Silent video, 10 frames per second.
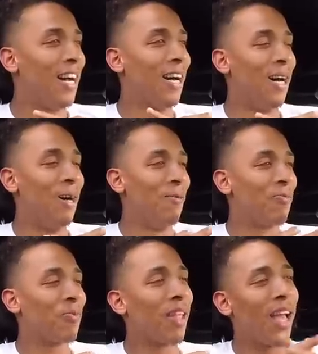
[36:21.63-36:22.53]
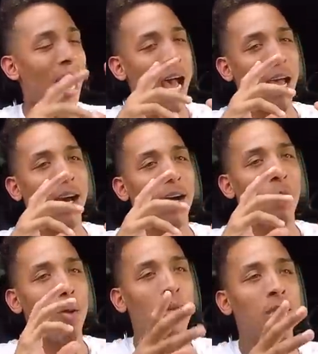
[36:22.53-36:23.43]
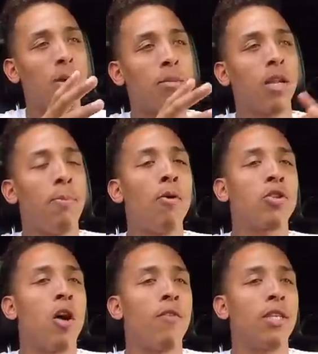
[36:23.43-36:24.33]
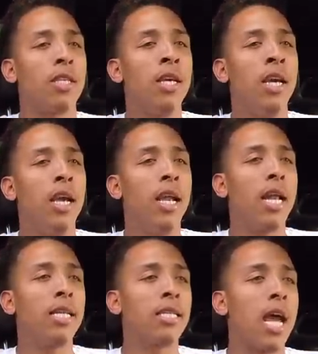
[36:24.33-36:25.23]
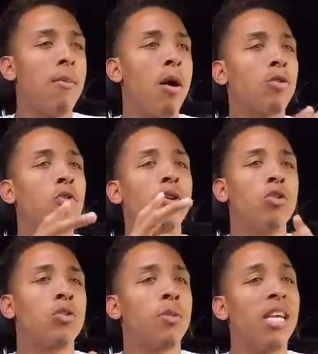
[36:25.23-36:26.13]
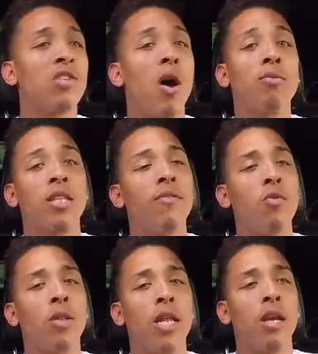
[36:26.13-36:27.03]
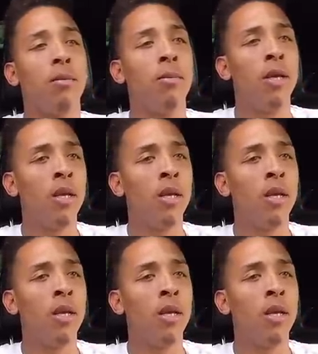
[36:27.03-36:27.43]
Um, I uh, went with his mom to the post office. And at this time, I was going through some things, so I was living with them.